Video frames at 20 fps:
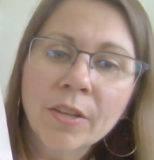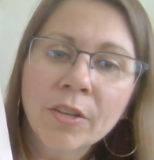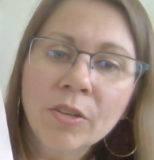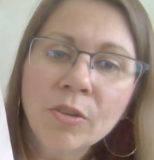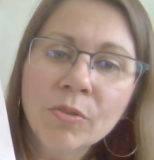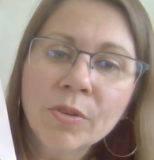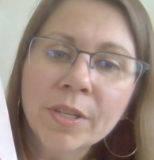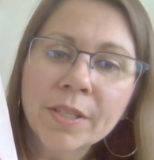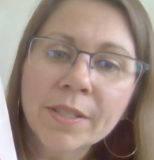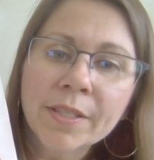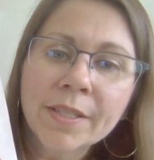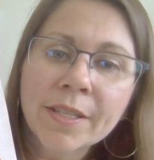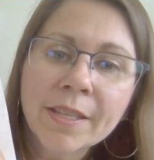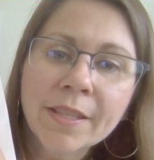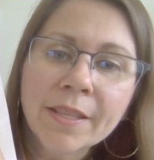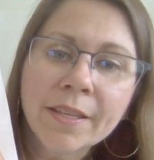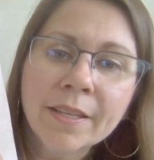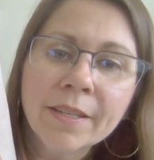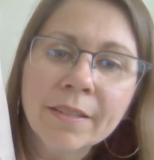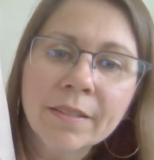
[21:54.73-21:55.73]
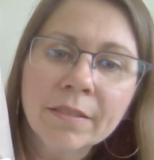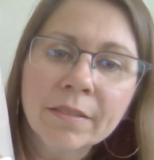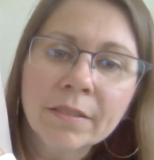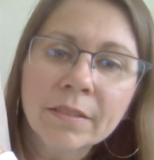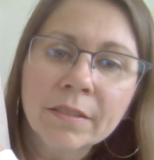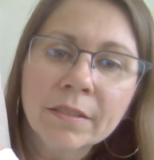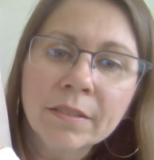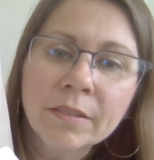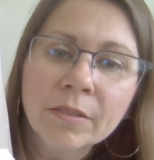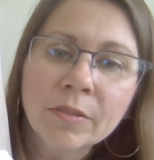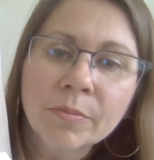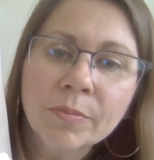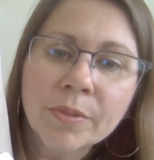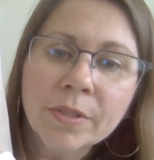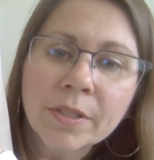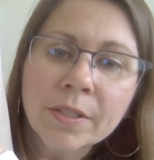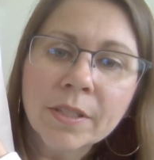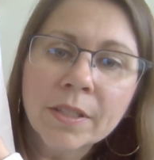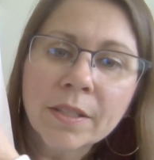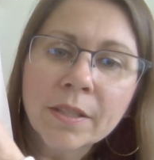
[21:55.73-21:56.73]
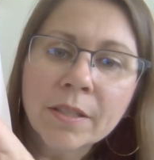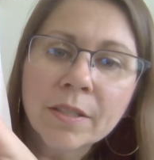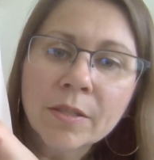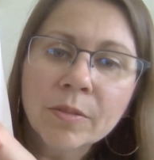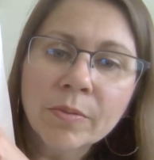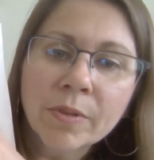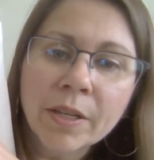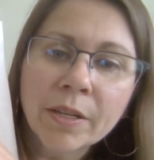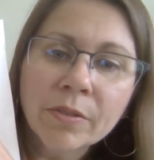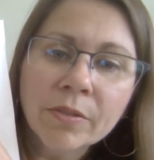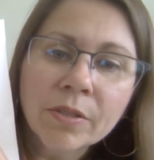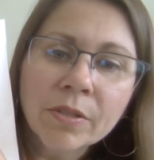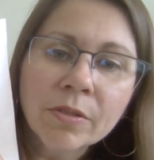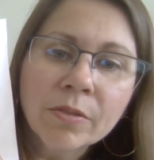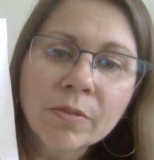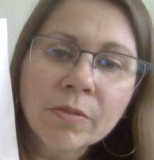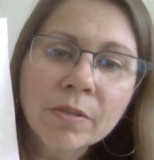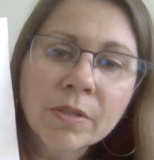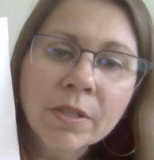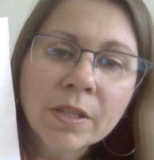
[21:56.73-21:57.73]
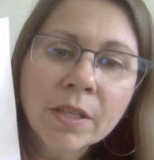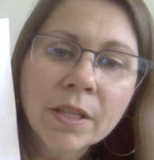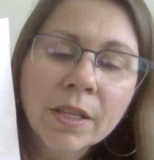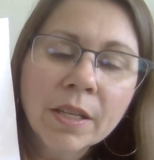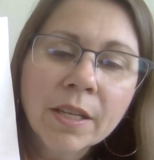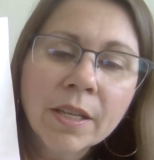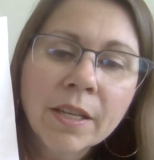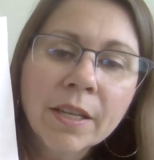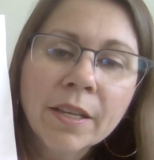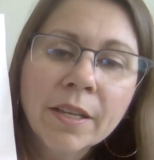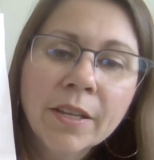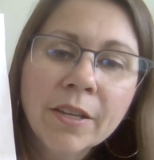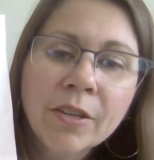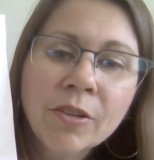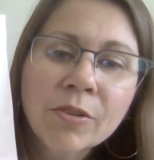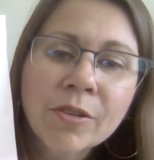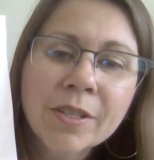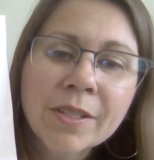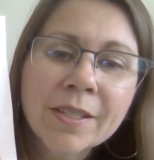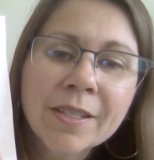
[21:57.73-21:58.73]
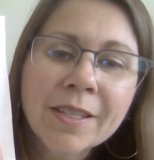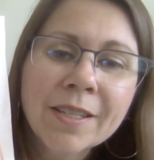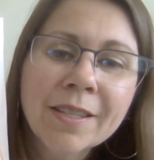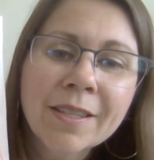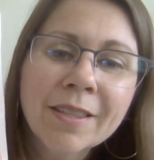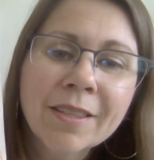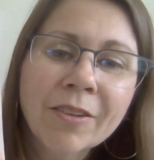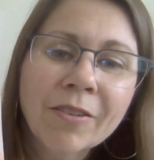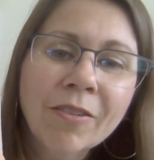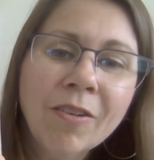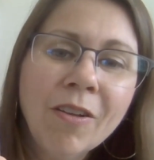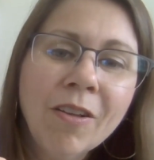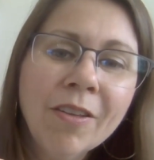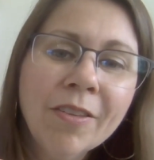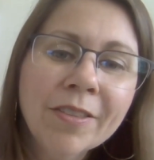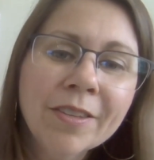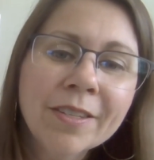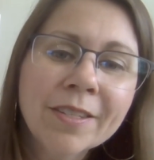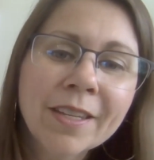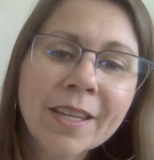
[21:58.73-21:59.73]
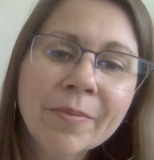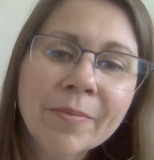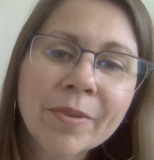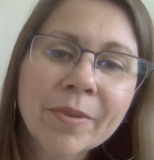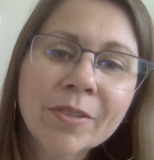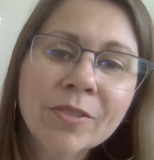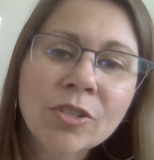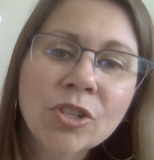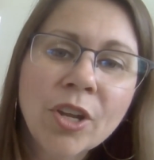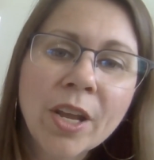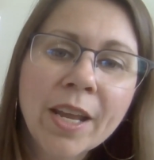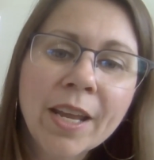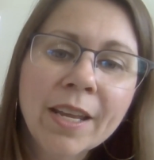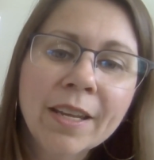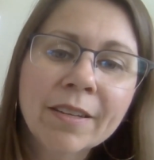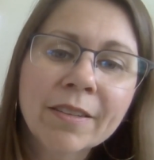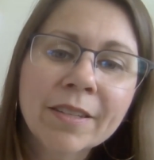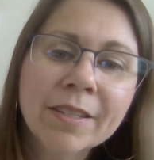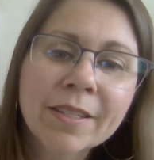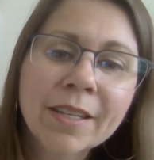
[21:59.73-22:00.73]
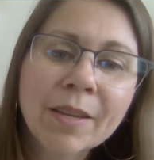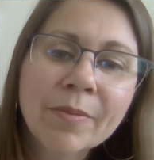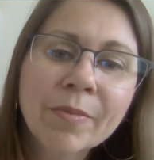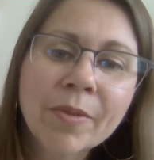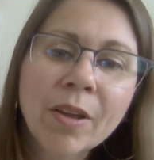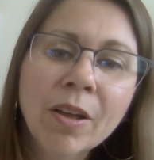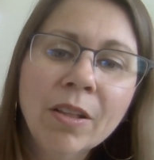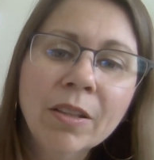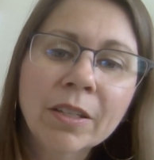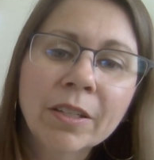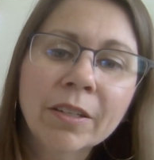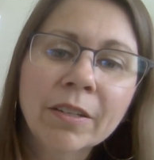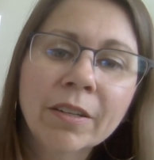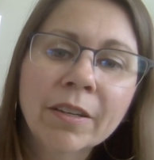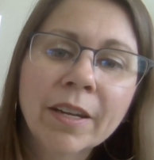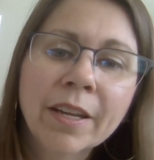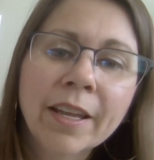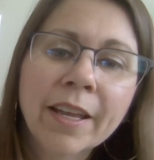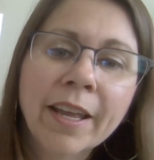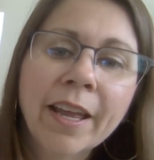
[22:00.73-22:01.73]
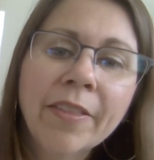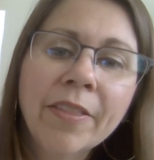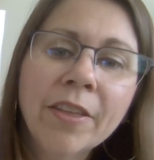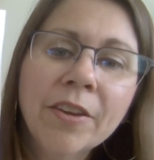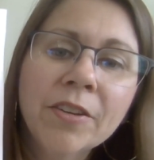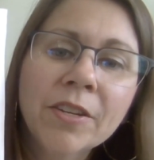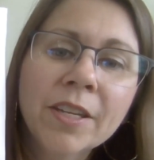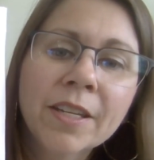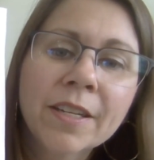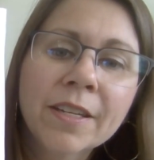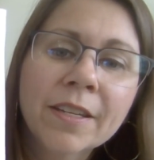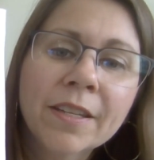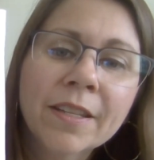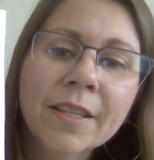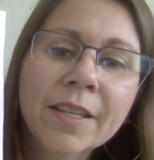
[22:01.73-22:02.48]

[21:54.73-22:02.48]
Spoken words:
you can see that, oops, let's get this one out too. You can see that they're all the same shade, the same color. And then you get into